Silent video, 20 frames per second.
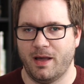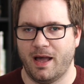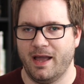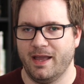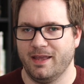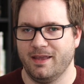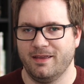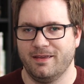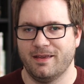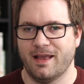
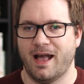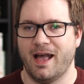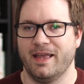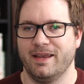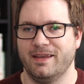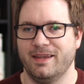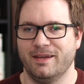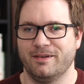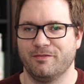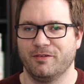
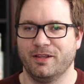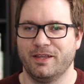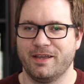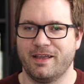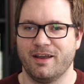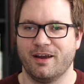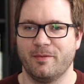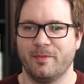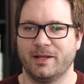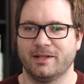I didn't really
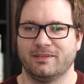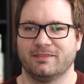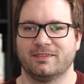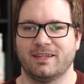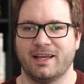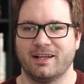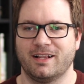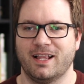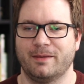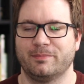care about the
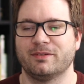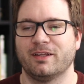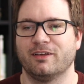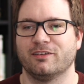Cyclops.